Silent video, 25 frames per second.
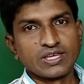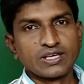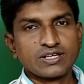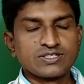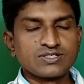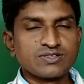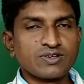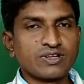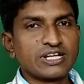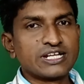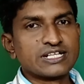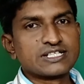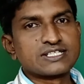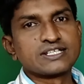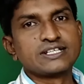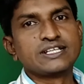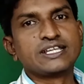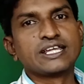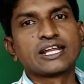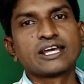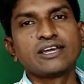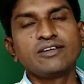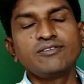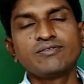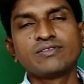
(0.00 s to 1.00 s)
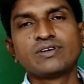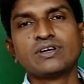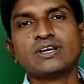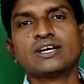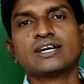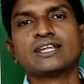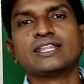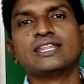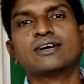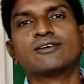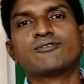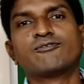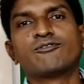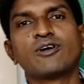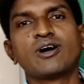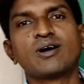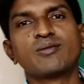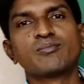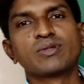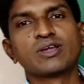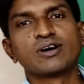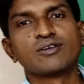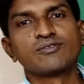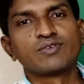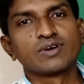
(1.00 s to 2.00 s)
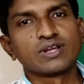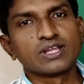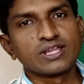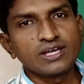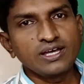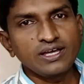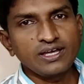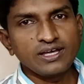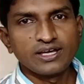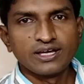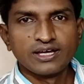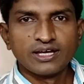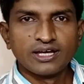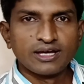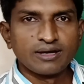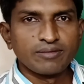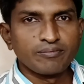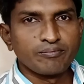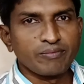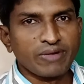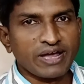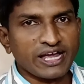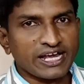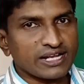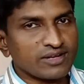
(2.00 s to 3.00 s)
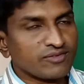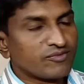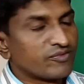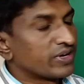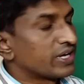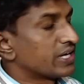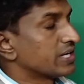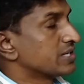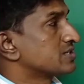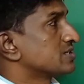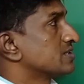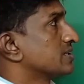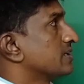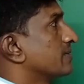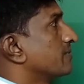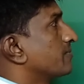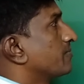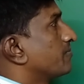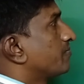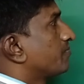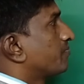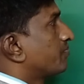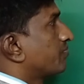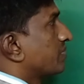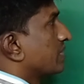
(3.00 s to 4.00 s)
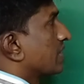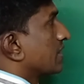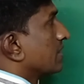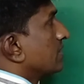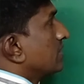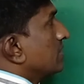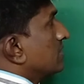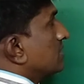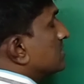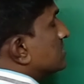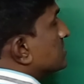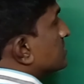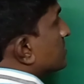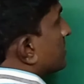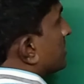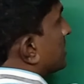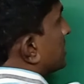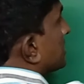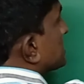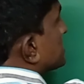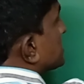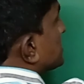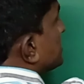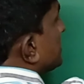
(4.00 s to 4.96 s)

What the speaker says: So let's derive the formula for the magnification. So let us